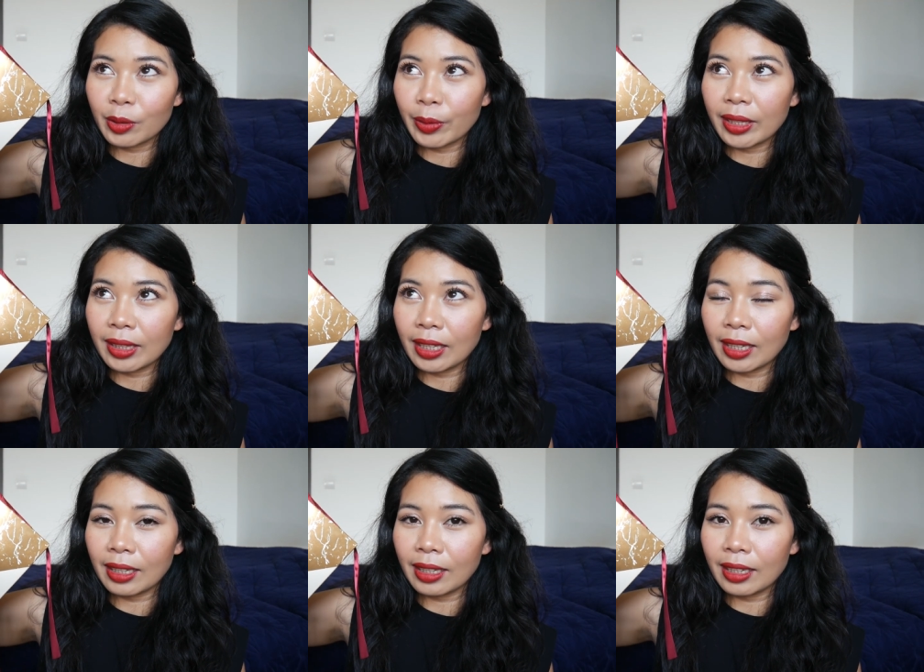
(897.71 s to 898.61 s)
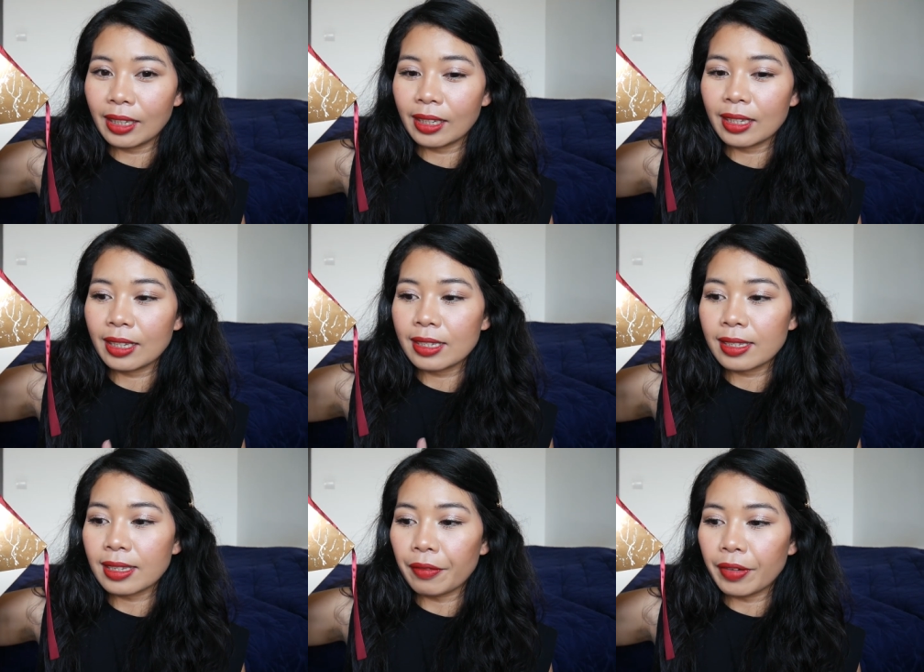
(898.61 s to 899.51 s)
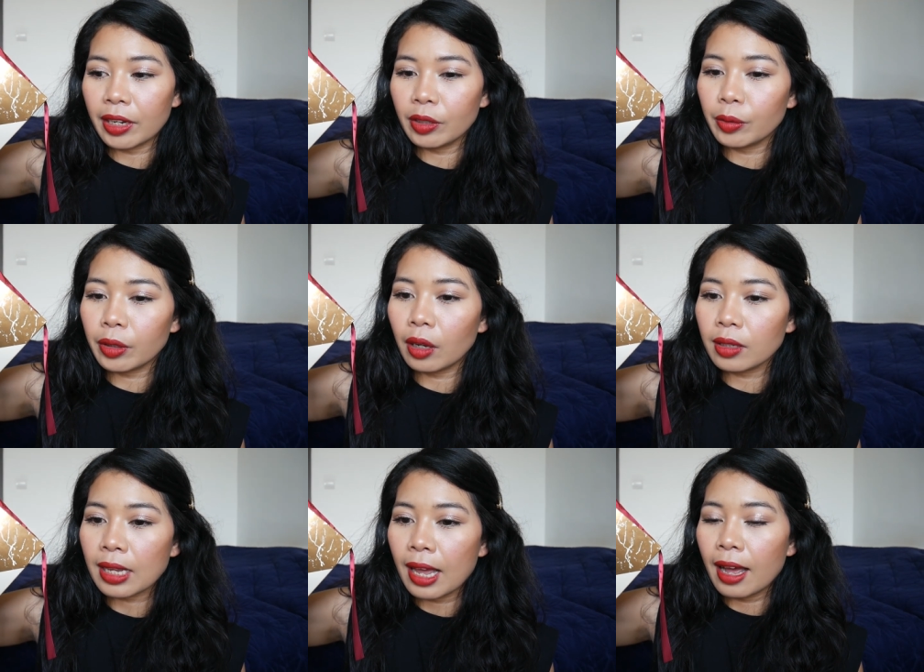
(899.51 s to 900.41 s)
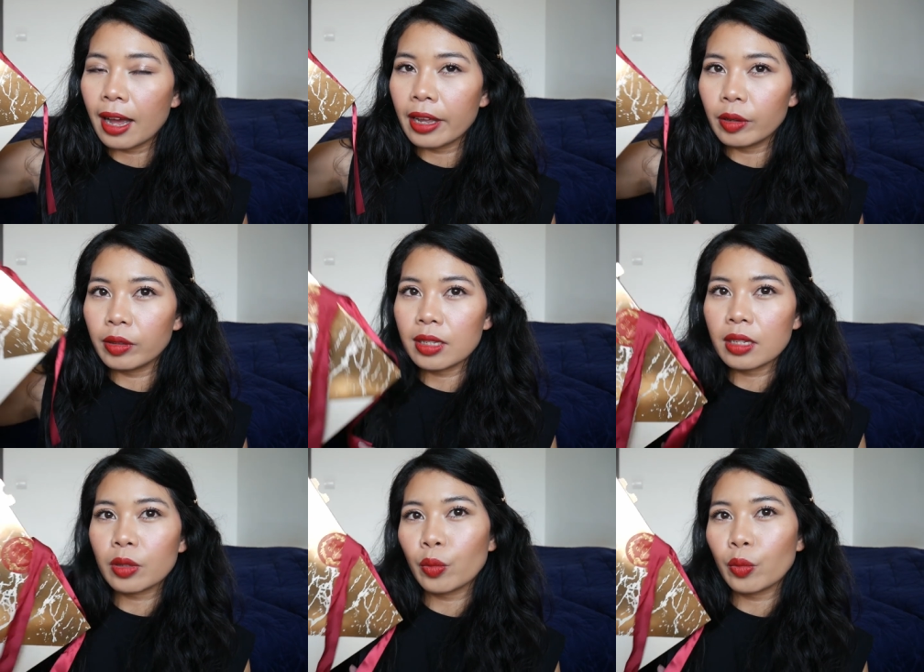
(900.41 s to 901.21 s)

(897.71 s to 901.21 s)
Twenty-seven euros i know this is